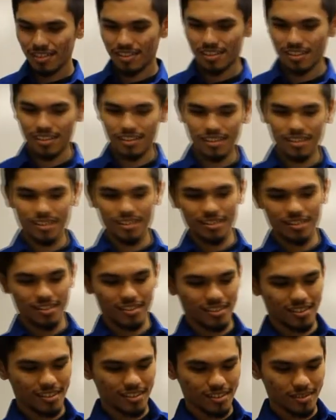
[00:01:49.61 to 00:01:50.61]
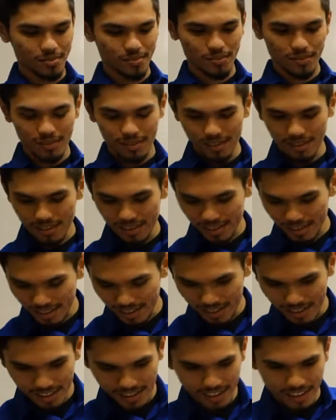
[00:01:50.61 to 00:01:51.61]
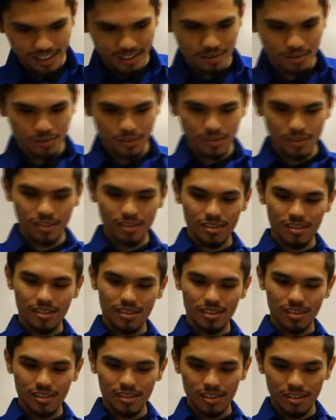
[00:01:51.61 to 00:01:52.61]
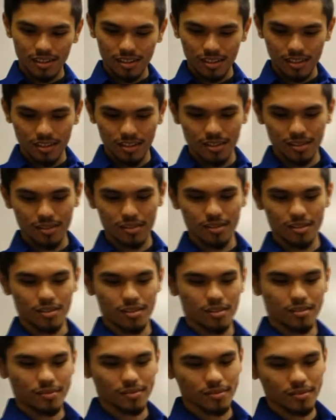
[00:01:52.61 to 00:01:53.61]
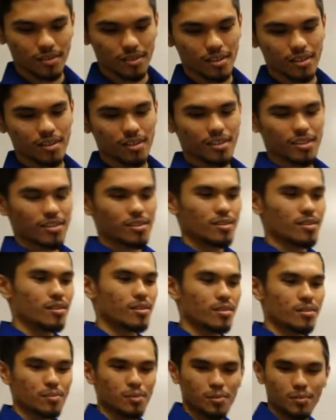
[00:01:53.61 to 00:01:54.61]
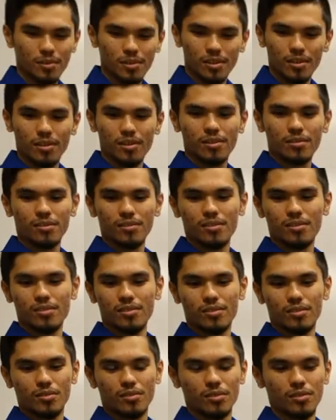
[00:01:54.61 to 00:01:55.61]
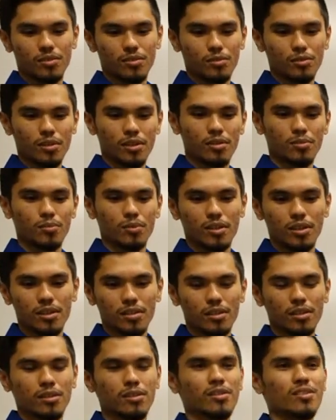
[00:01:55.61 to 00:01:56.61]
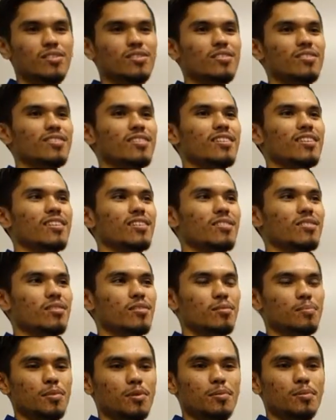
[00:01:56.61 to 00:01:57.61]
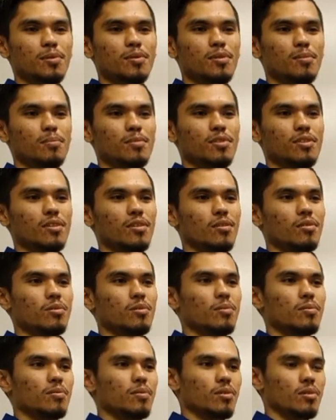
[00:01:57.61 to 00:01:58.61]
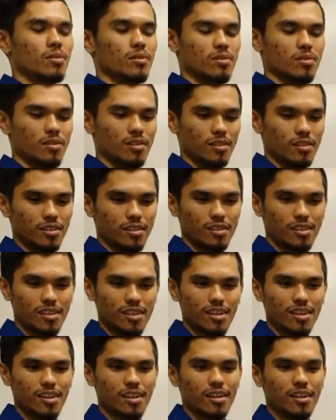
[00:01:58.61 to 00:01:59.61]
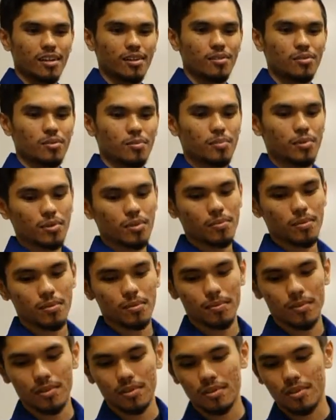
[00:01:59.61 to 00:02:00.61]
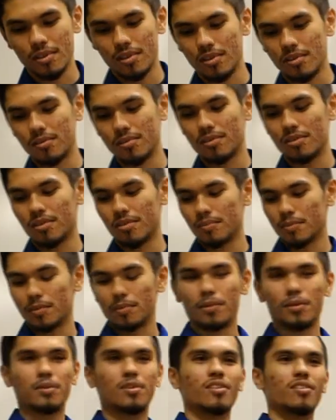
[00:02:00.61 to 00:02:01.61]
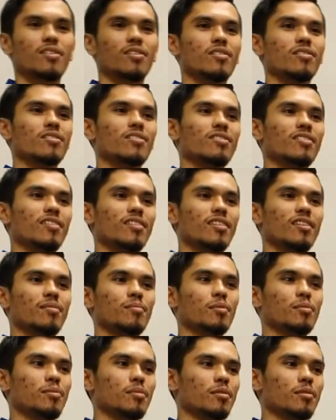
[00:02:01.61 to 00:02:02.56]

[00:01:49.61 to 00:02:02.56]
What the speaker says: And yep. And the next one is setting up your materials. So usually what I like to do is set up all my materials before I start drawing. I usually put all my materials, as my markers and